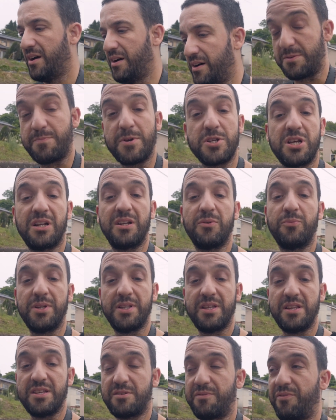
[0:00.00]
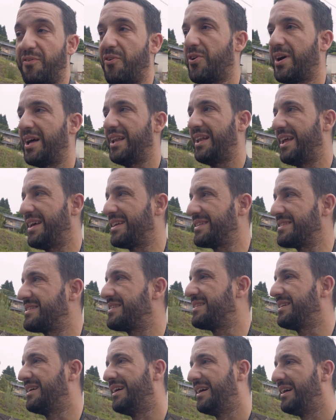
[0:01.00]
especially with this focal
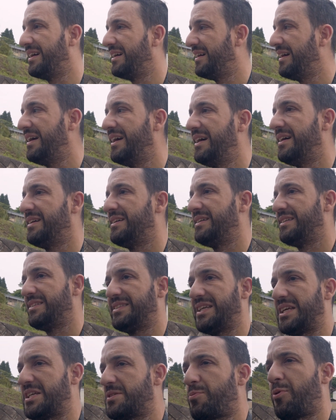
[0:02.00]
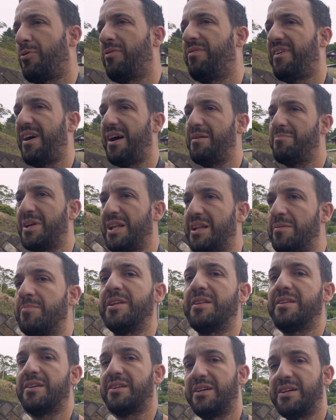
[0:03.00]
lens 6.5
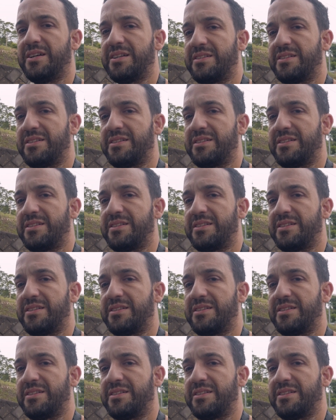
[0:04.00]
millimeter.